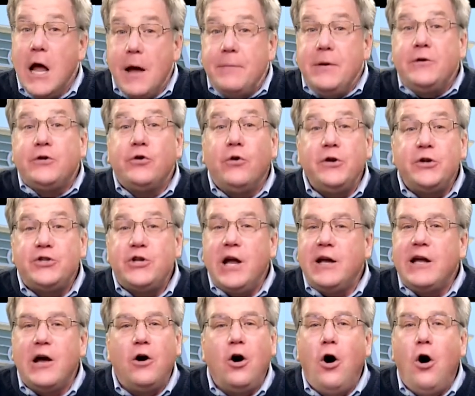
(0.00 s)
Be sure to
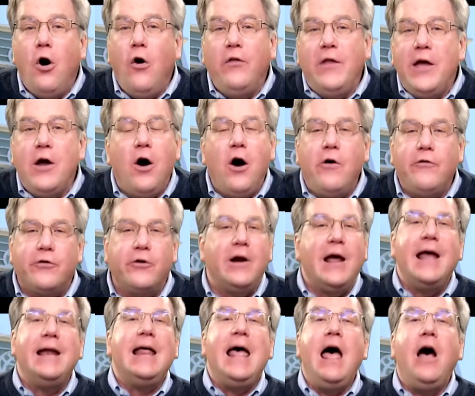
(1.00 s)
check out all they offer
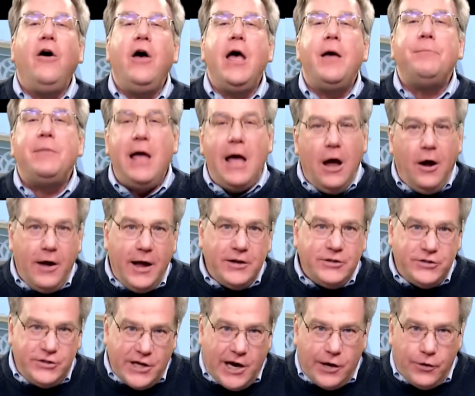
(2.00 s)
at
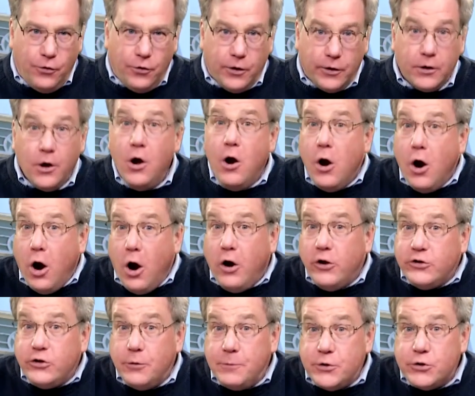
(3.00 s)
lmls.org.
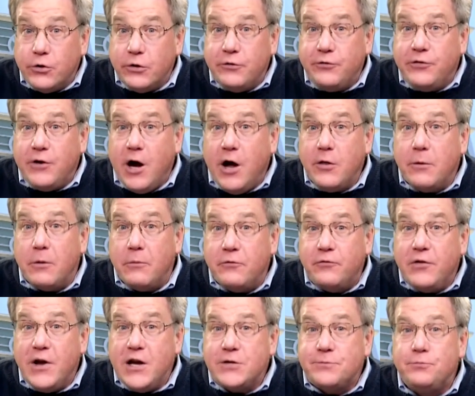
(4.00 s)
Also, be sure to follow them on
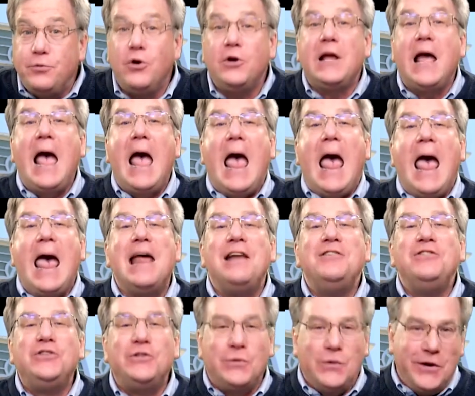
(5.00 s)
Facebook
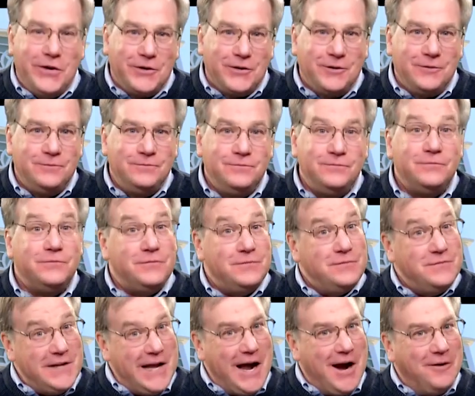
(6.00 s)
and Twitter.
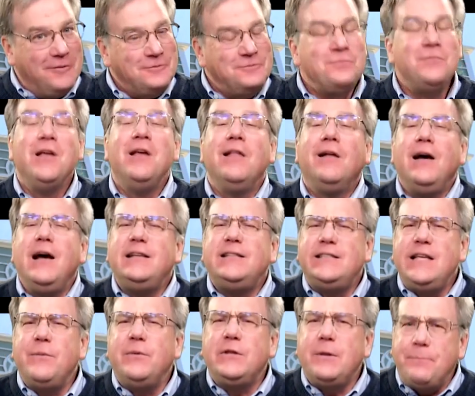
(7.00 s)
Now, let's
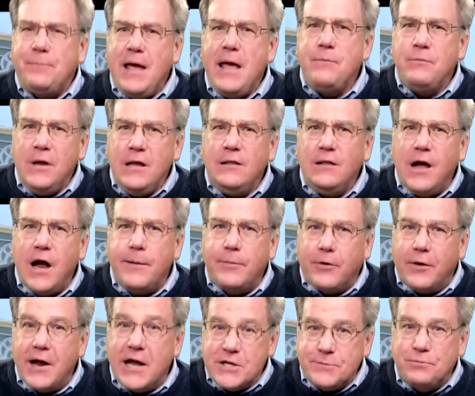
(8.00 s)
see what the Penguin
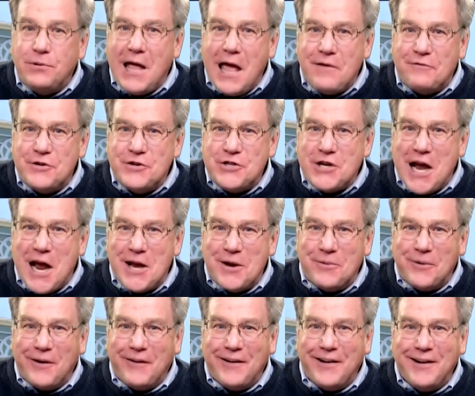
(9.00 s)
Library has planned for
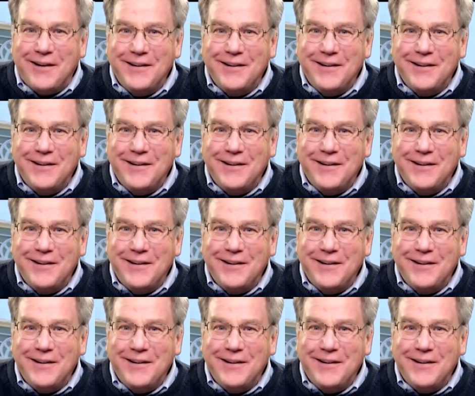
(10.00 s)
January.